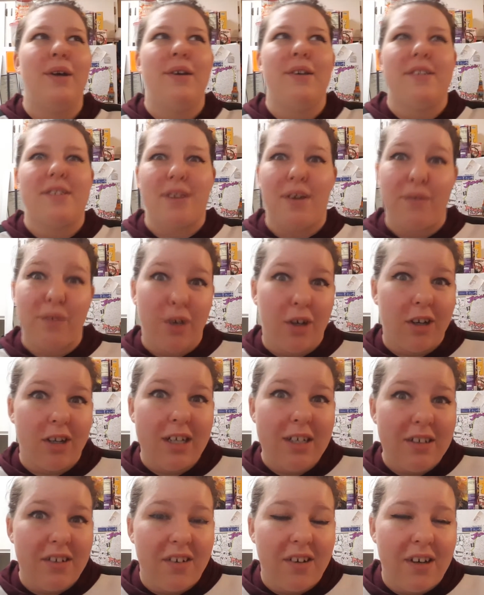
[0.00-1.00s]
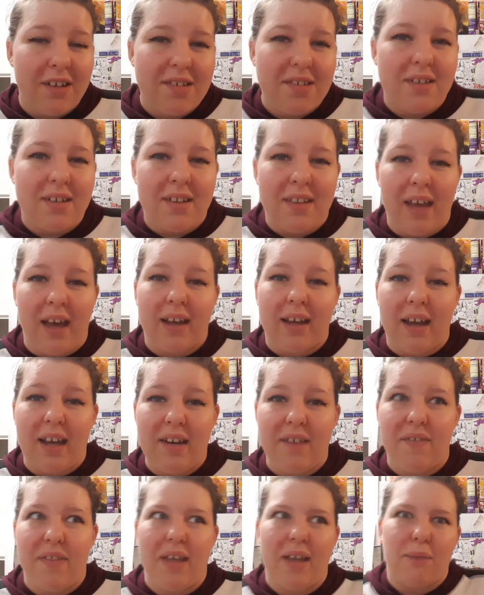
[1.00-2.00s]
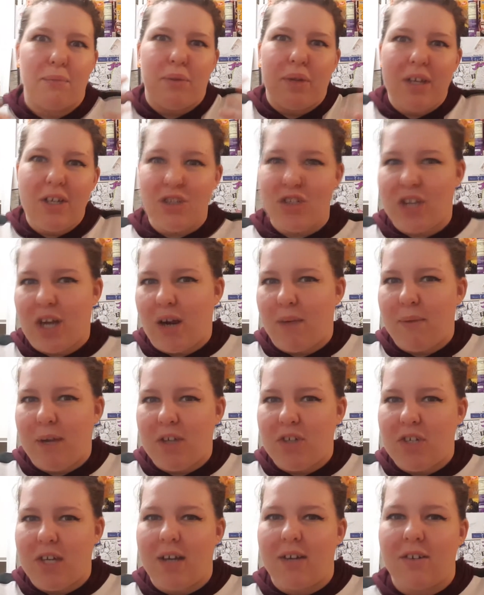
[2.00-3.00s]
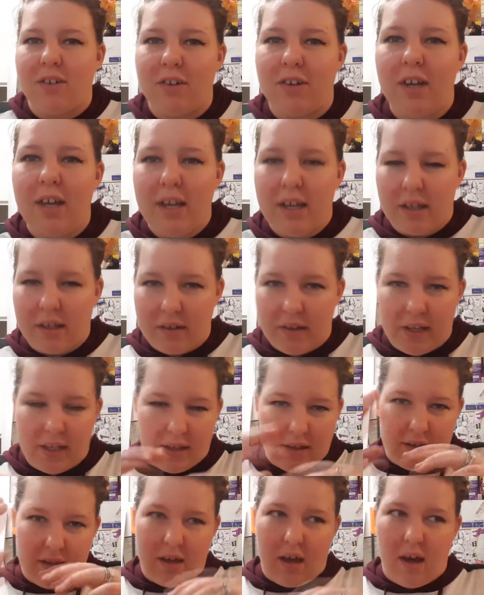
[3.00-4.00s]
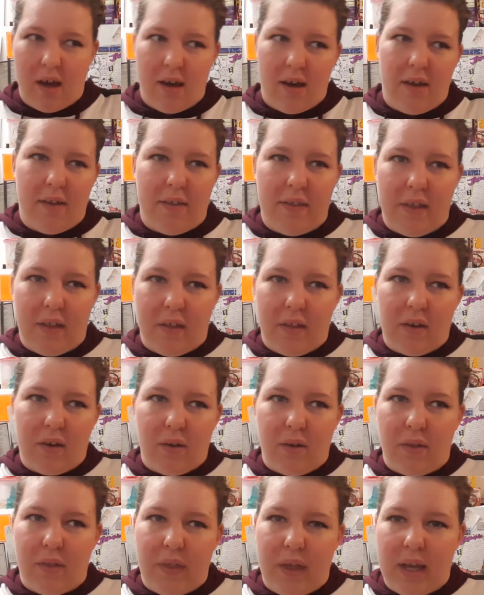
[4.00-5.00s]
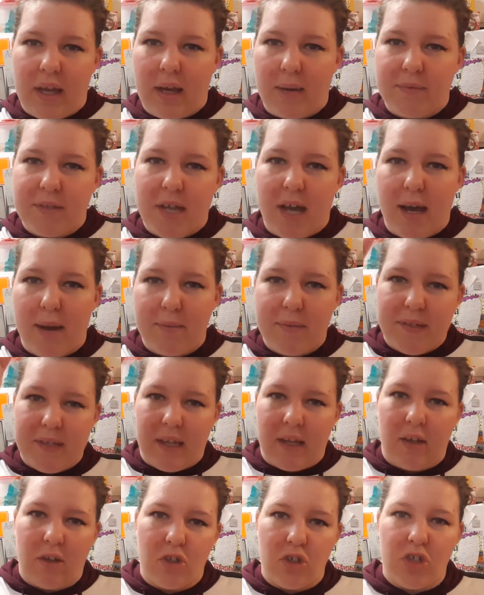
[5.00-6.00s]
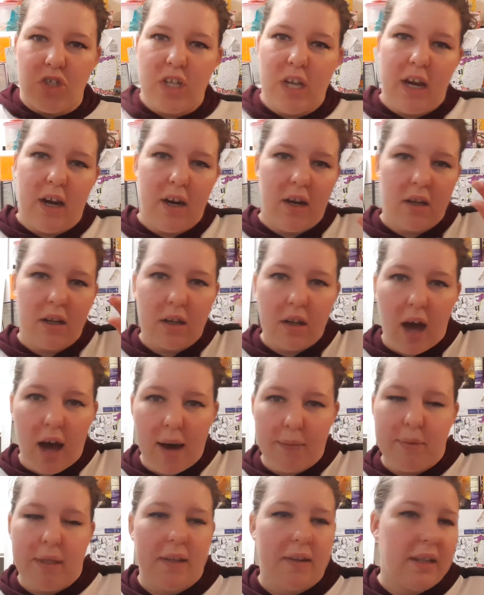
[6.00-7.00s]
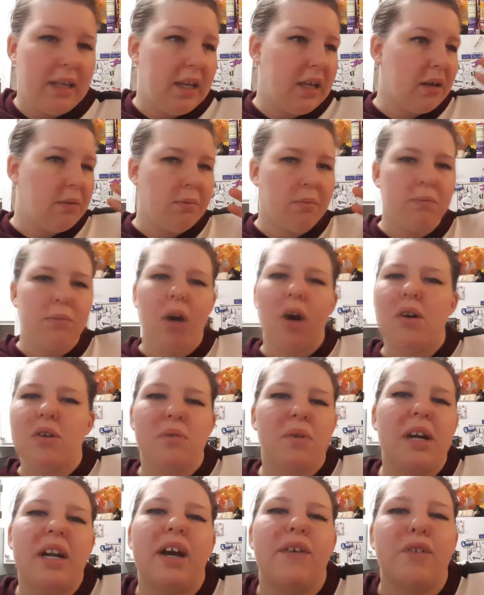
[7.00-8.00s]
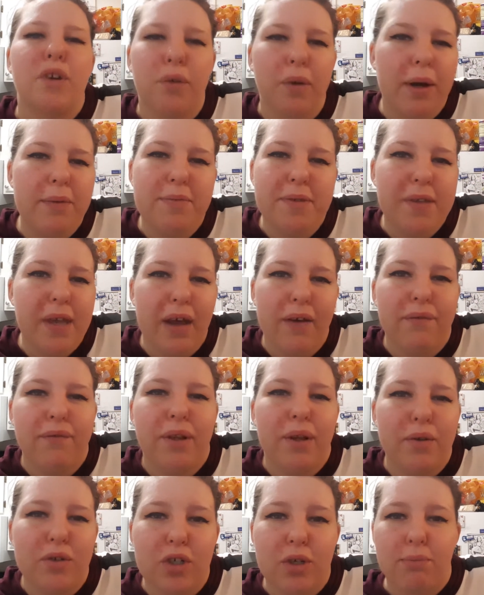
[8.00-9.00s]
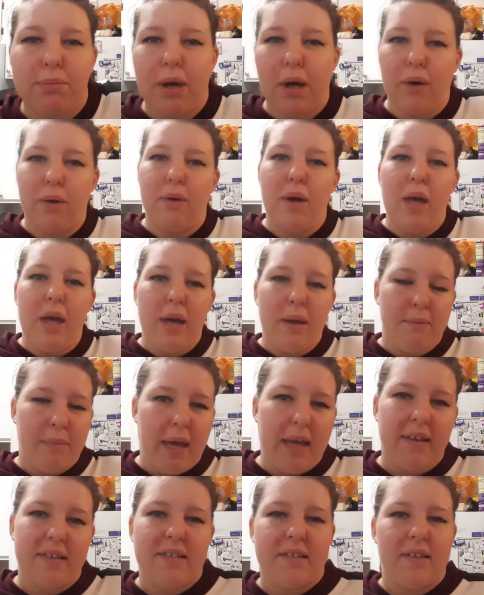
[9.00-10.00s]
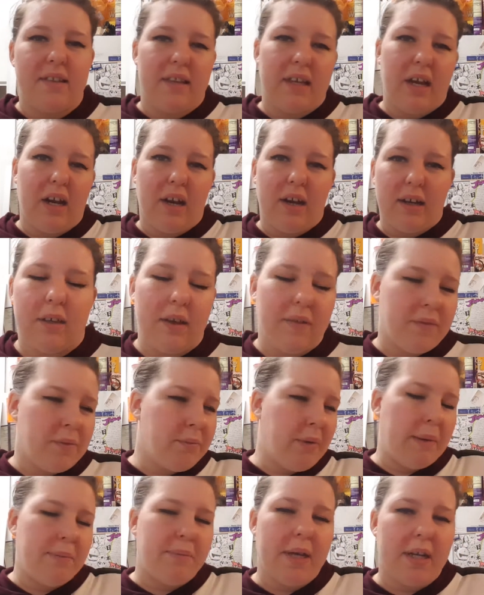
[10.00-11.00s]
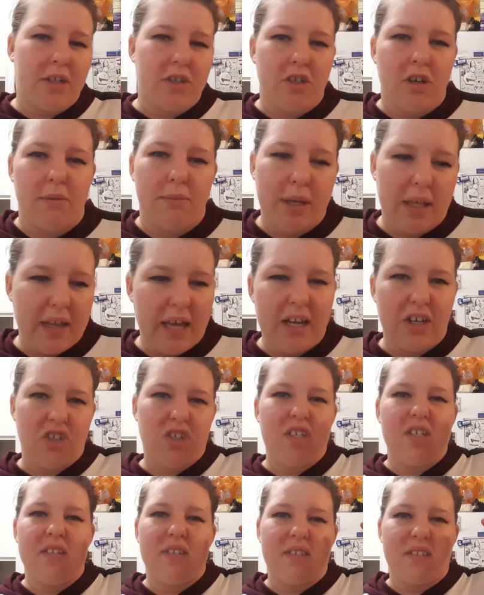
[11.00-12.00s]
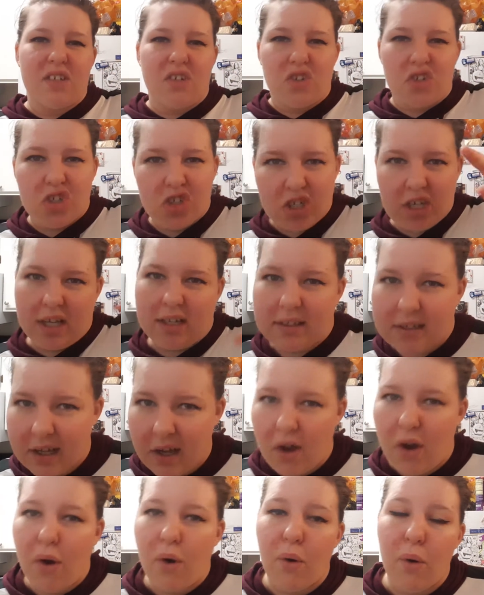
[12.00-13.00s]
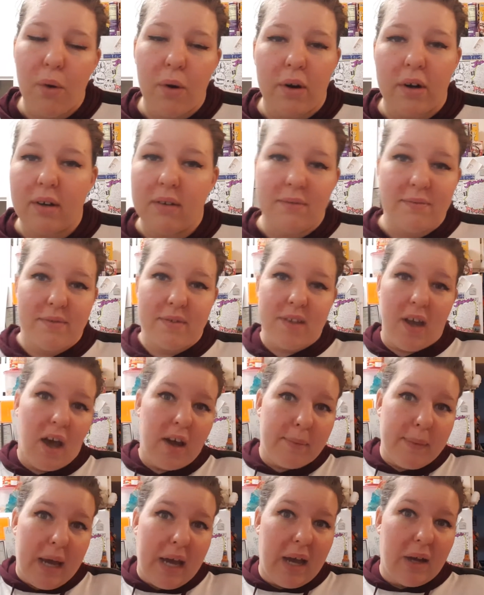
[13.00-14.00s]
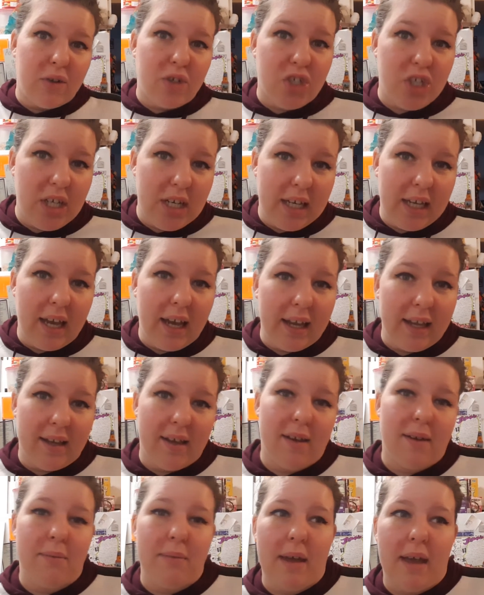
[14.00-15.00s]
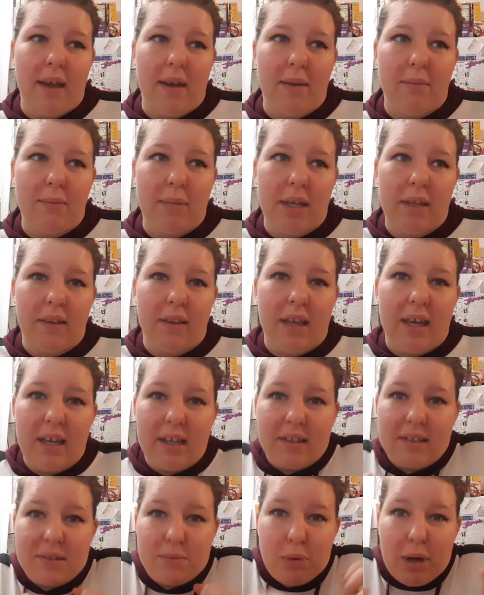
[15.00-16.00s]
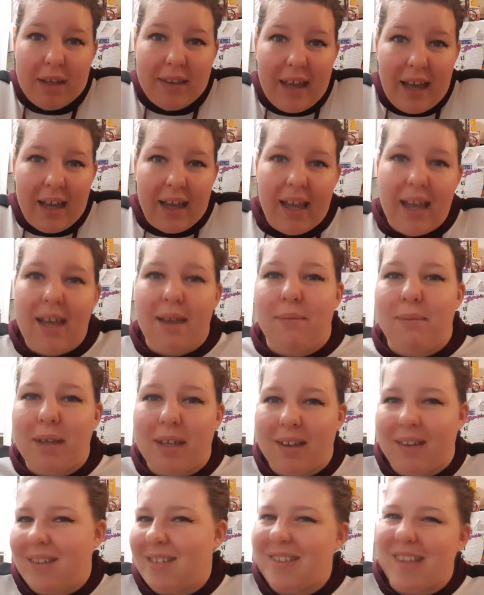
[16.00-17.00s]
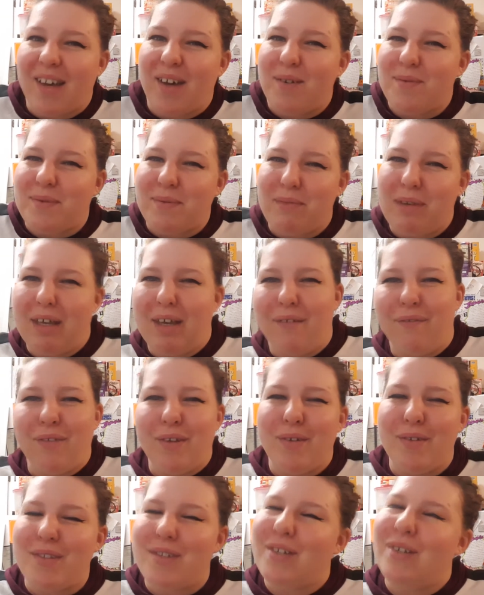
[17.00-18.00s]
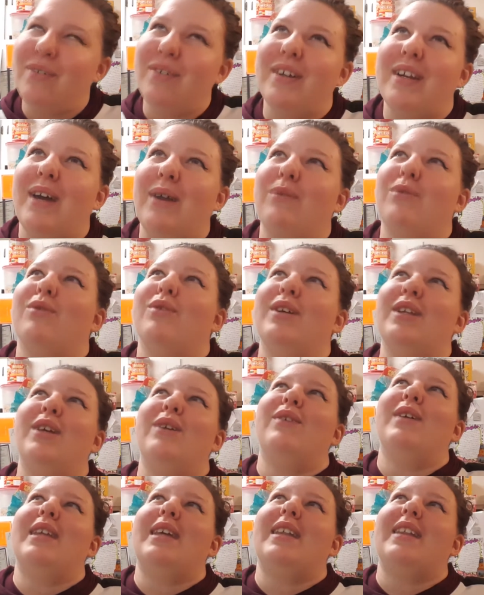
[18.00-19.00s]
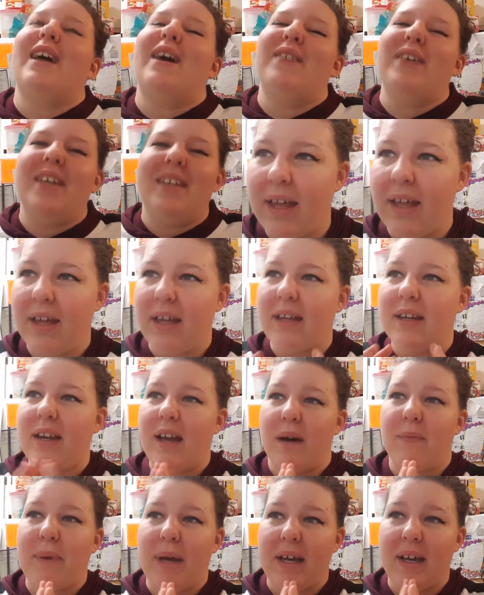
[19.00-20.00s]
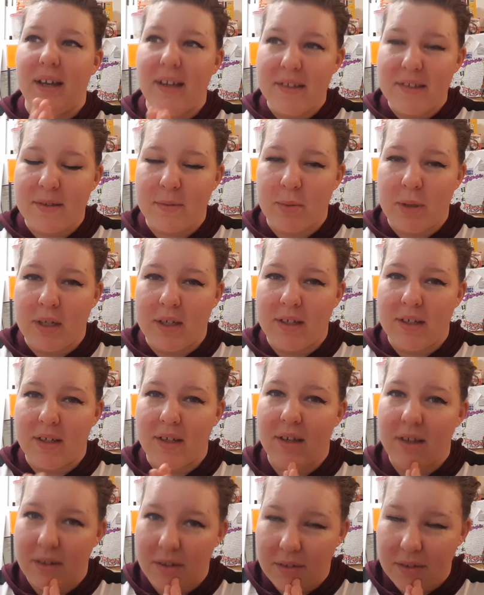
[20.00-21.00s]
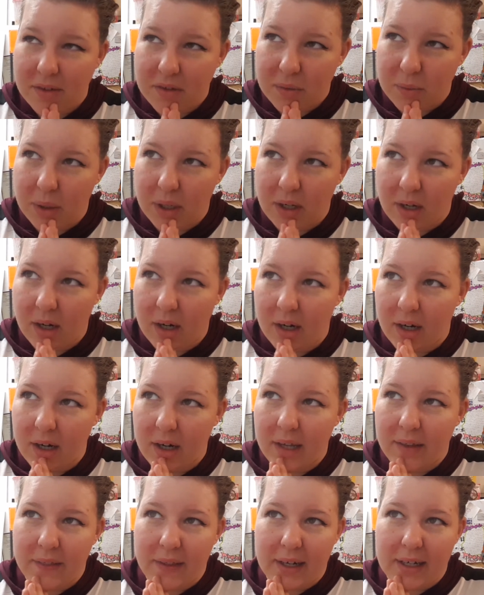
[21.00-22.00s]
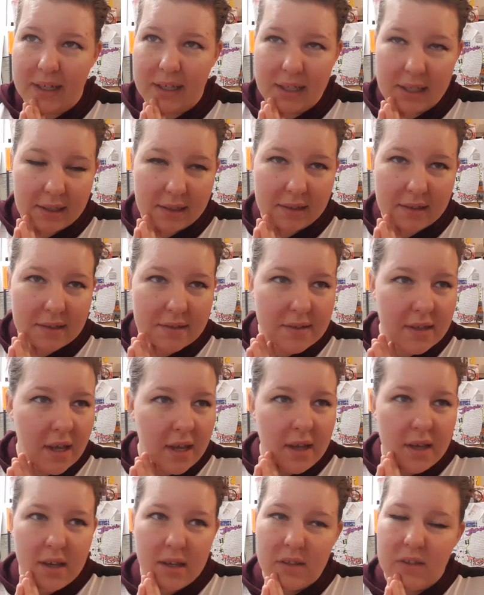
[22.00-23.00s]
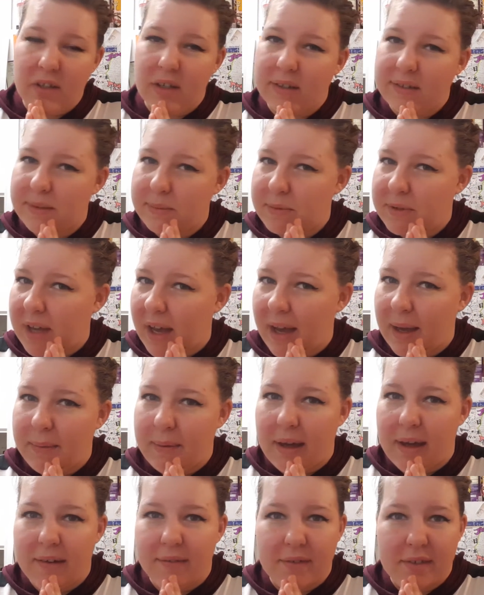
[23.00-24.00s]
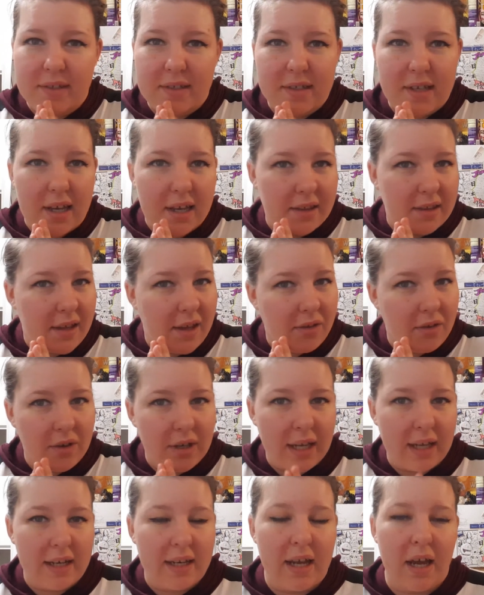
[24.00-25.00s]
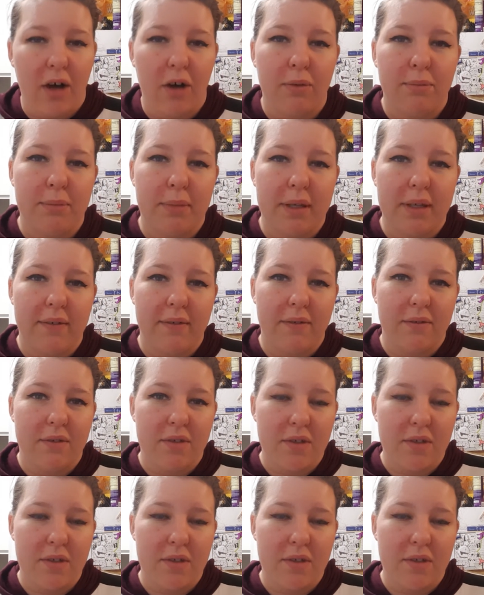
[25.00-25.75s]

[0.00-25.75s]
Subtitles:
So if you're interested in that kind of thing, please share my channel. Click the little thing up top saying share, copy link, go to whatever website floats your boat, paste it there, give them my picture and be like, she's the shit. Or talk about how shitty I am and being like, spread that hate, because that helps me get views too, and I really, really love it. Now my husband, the sweetheart that he is, took some time out of his day the other day to help me